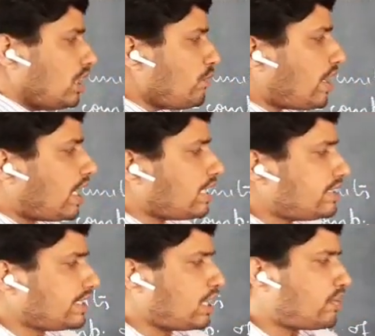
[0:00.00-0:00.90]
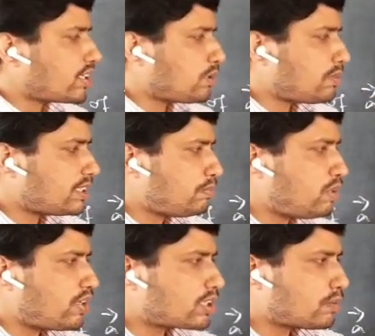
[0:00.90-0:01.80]
If r is a vector plus
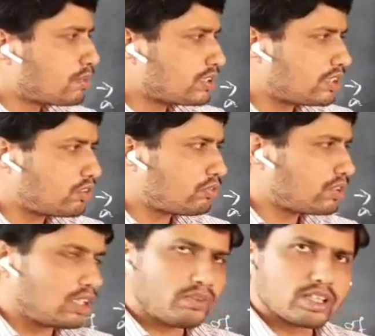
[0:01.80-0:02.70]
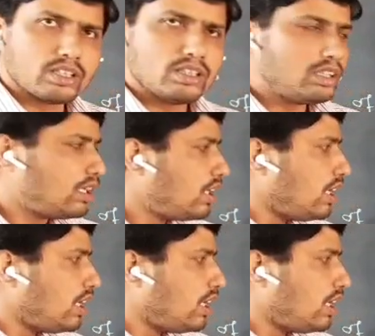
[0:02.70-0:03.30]
b vector plus c vector,